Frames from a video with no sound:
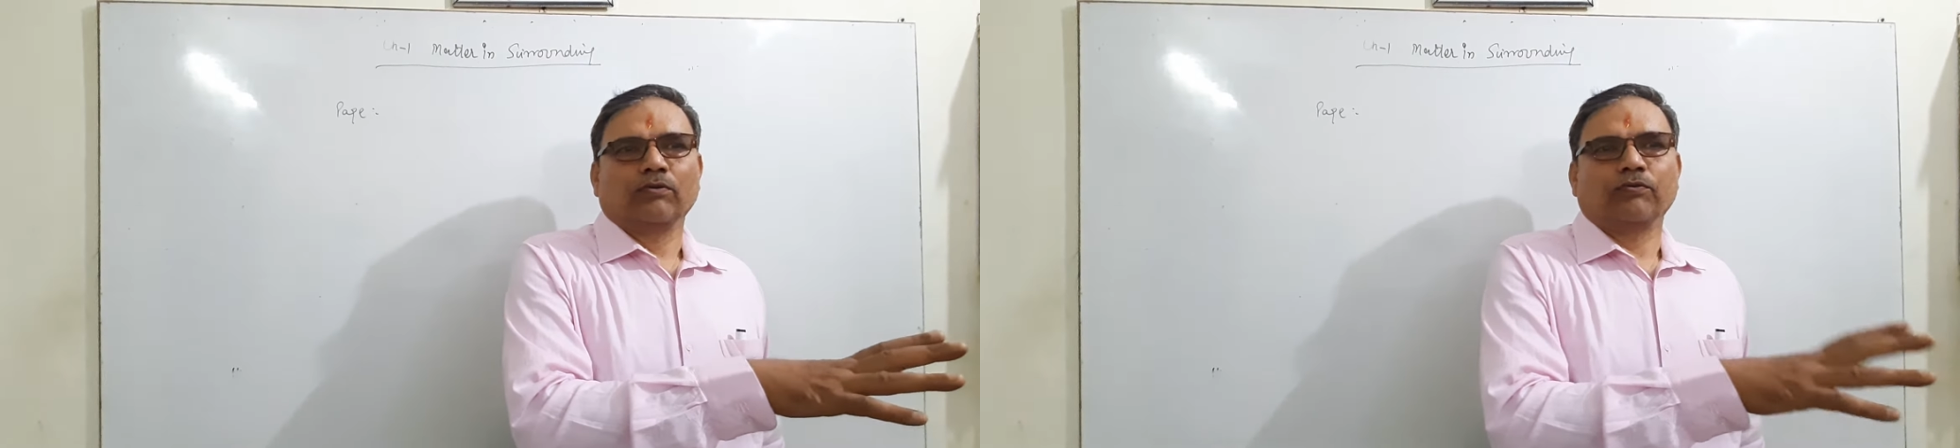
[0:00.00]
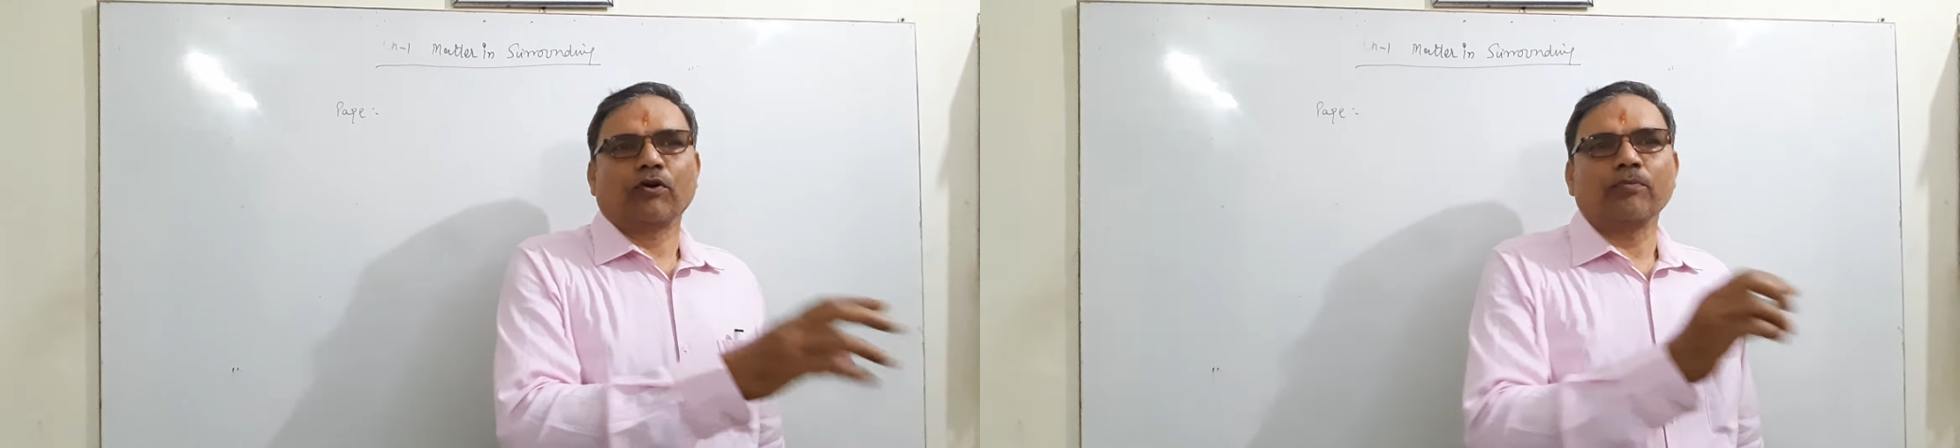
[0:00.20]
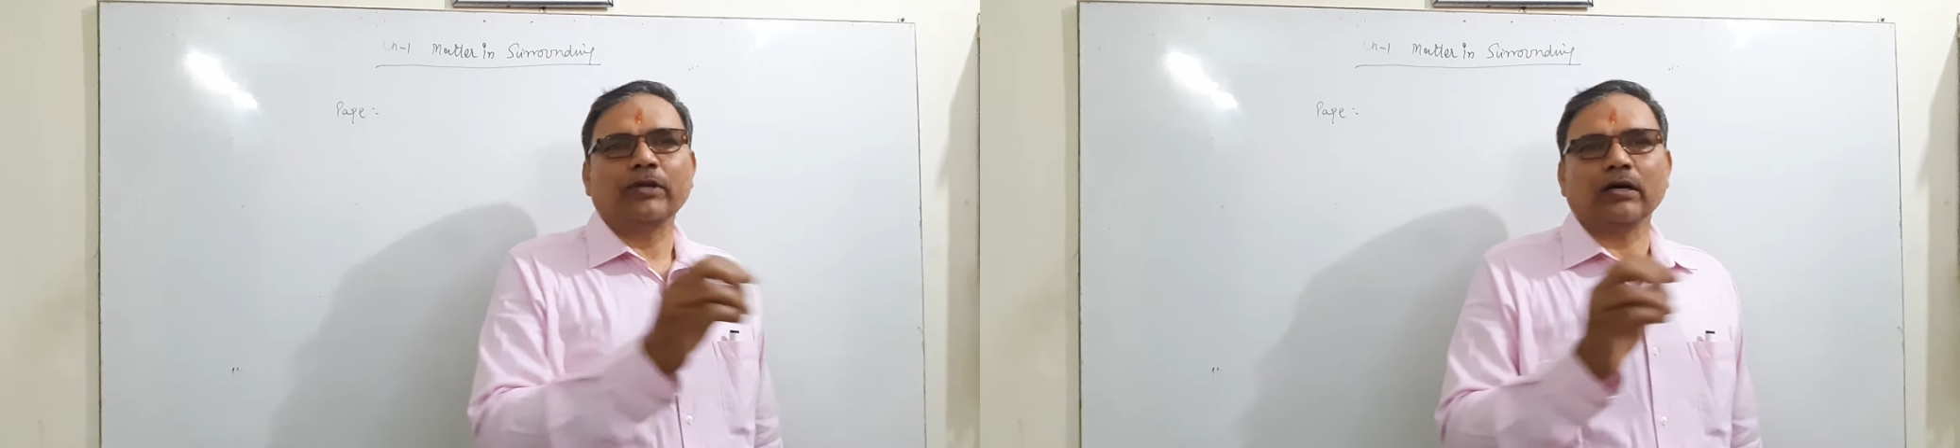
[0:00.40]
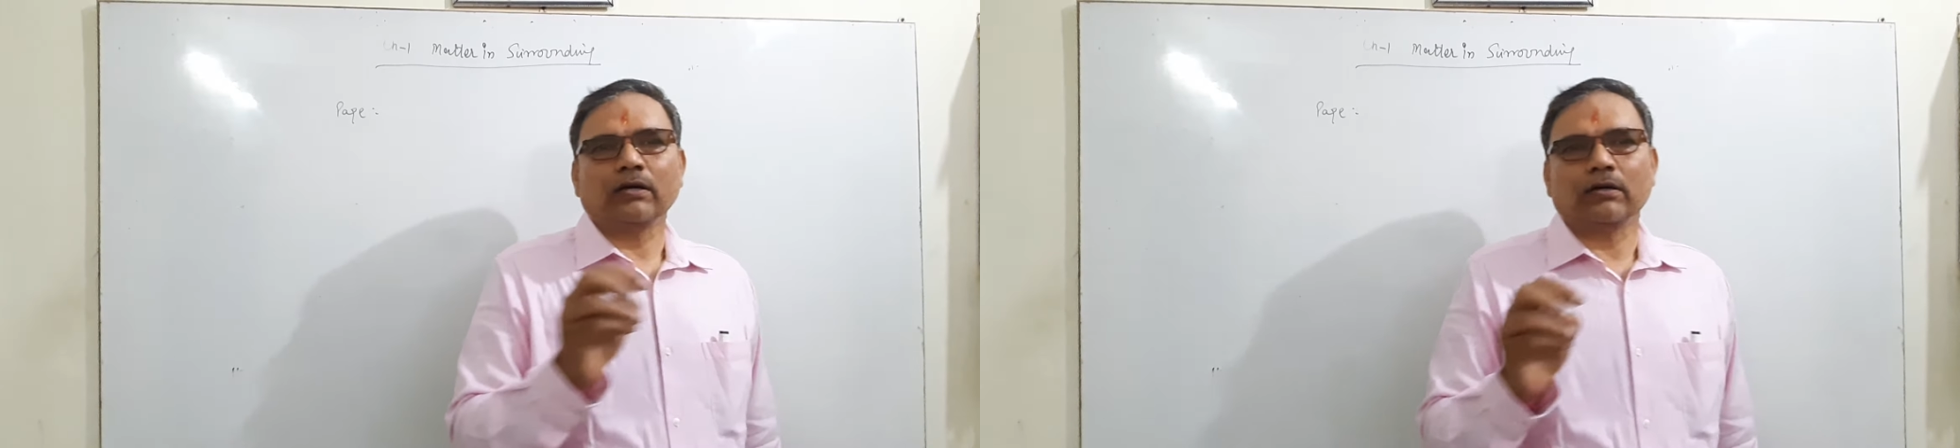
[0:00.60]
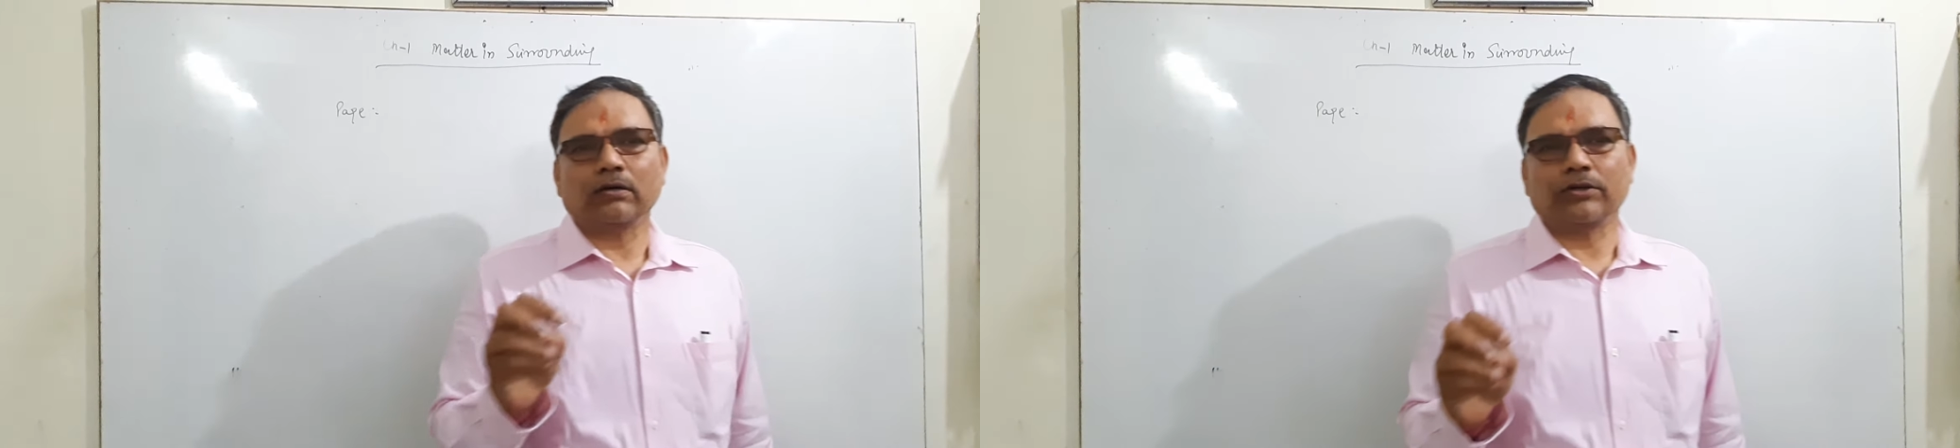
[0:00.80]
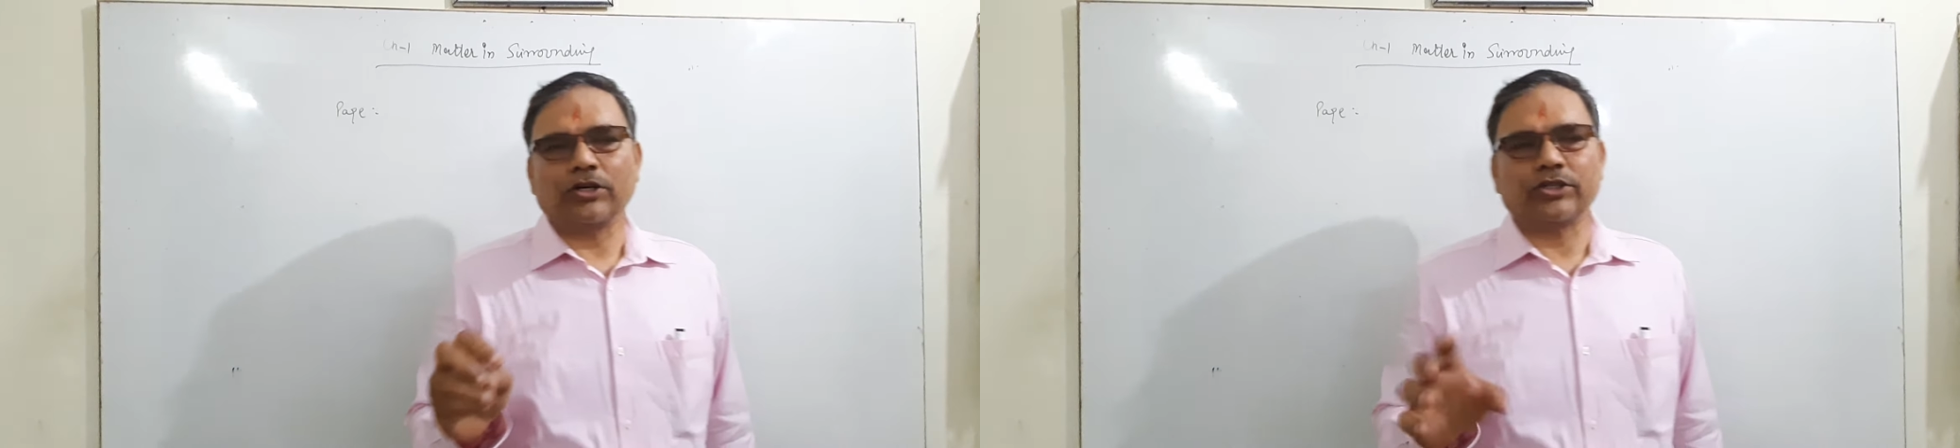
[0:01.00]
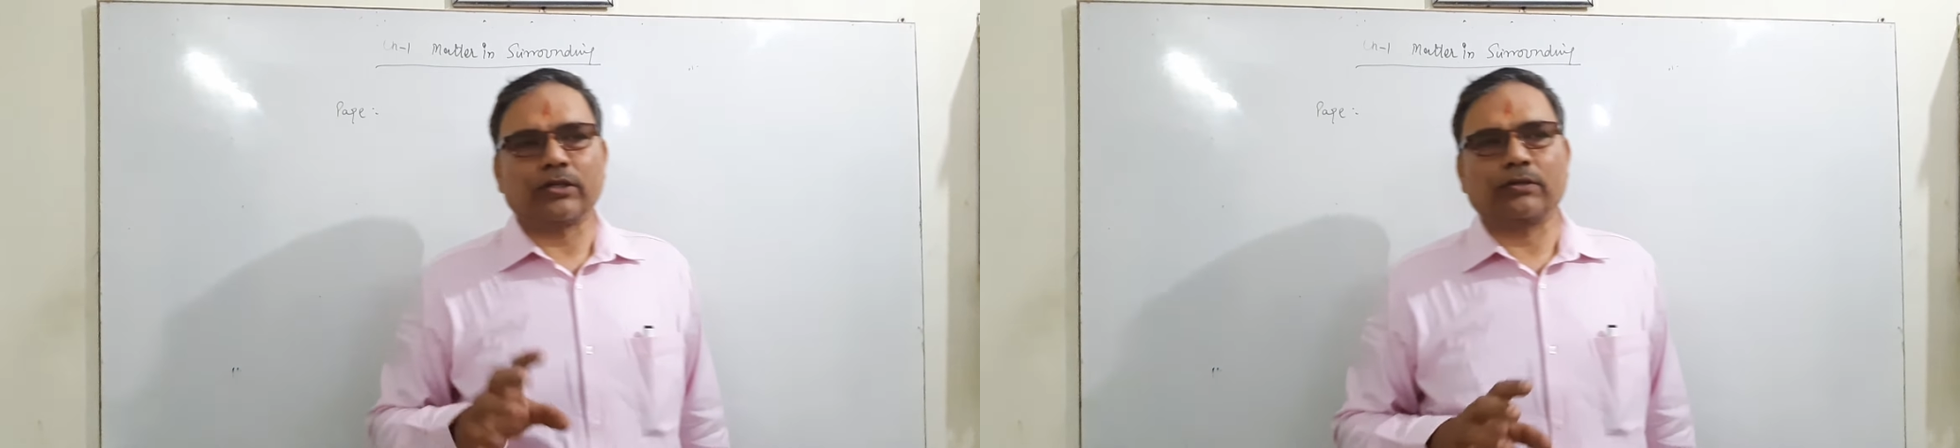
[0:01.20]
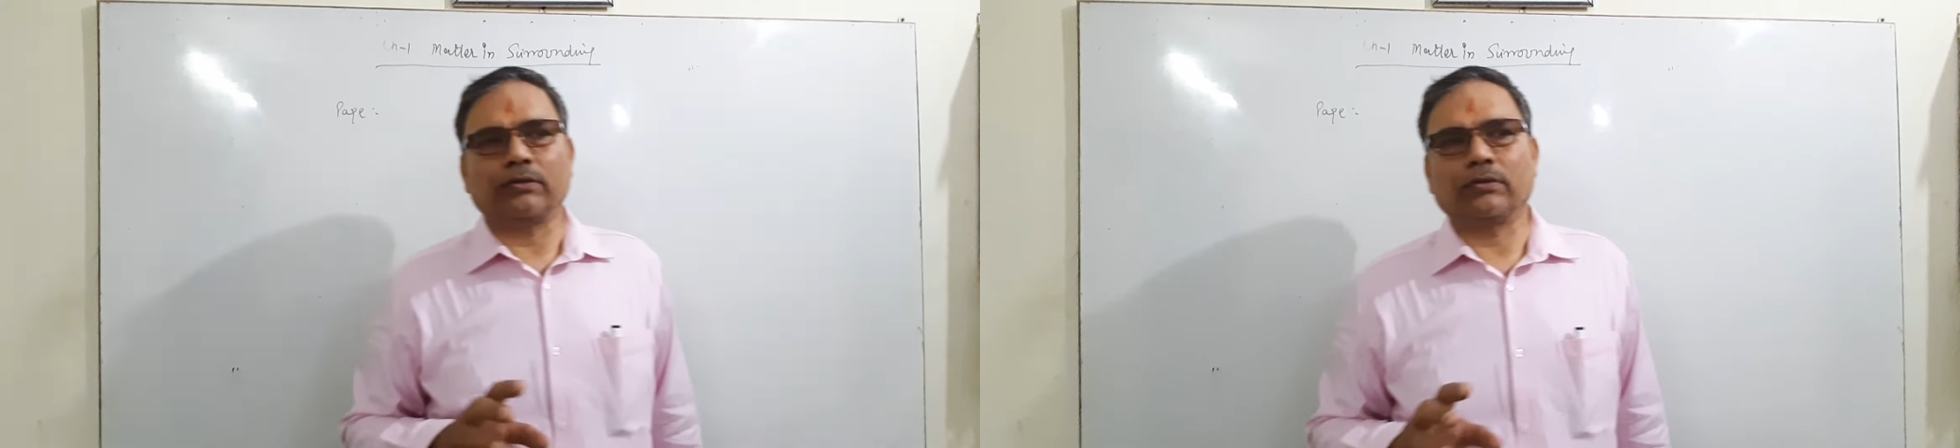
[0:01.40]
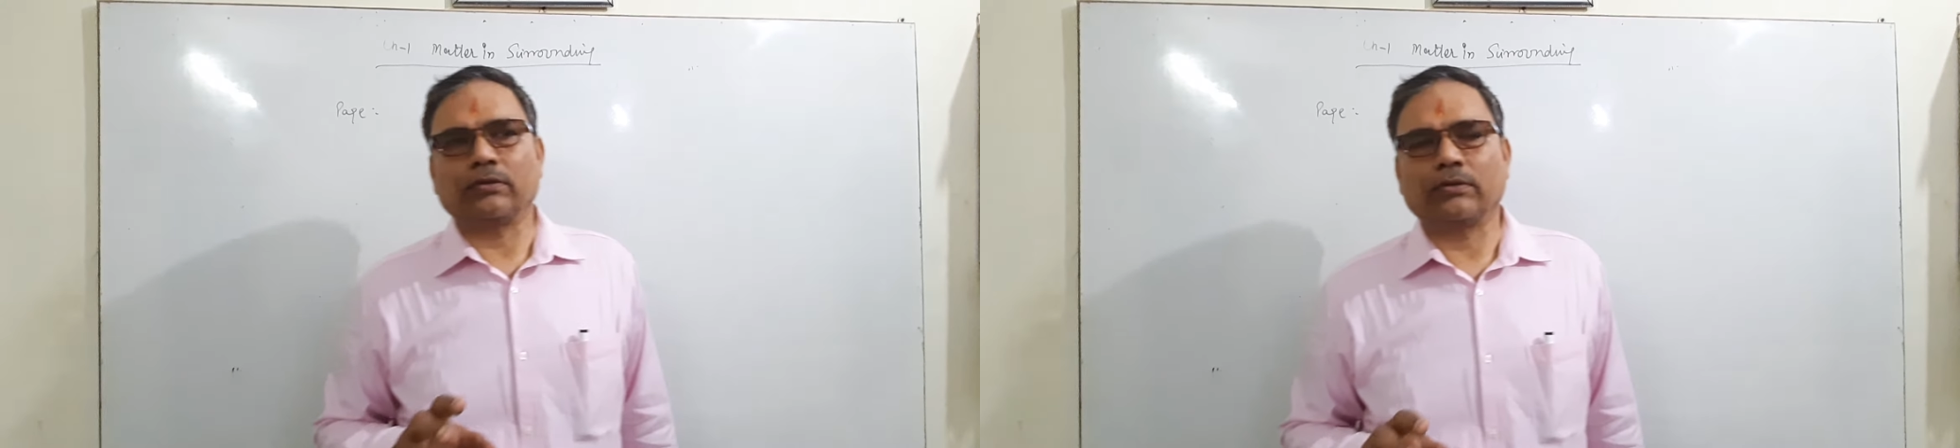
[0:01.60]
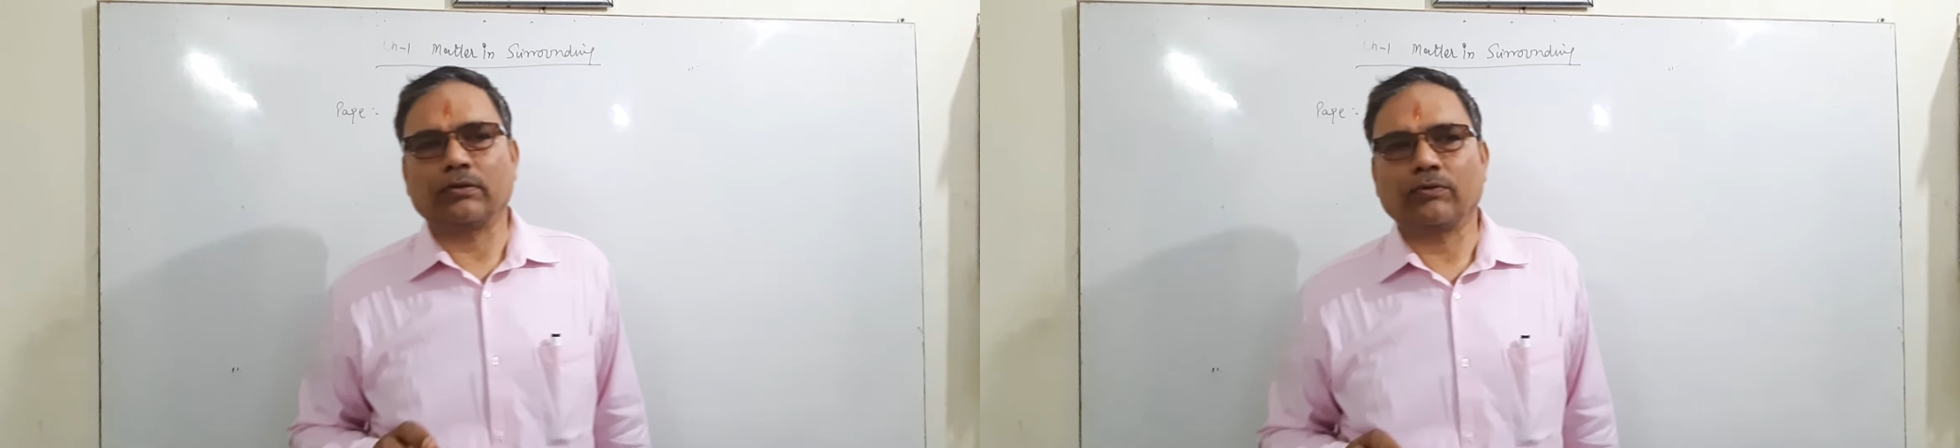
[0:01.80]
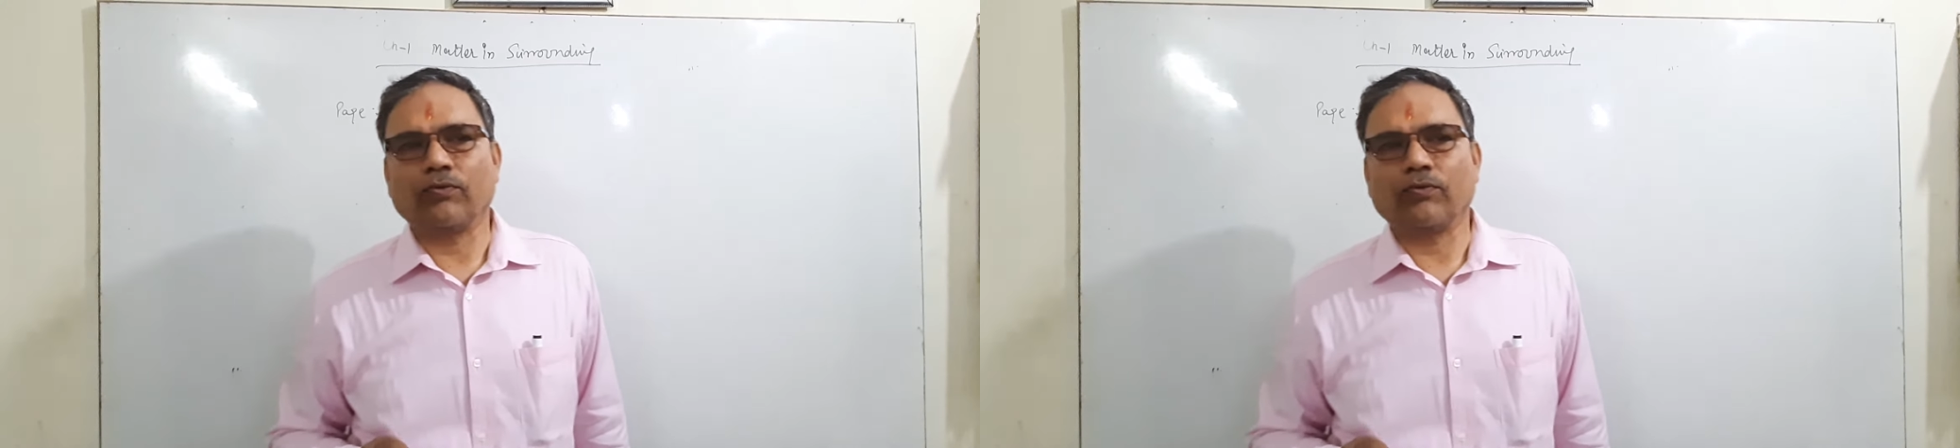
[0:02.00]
from the kitchen,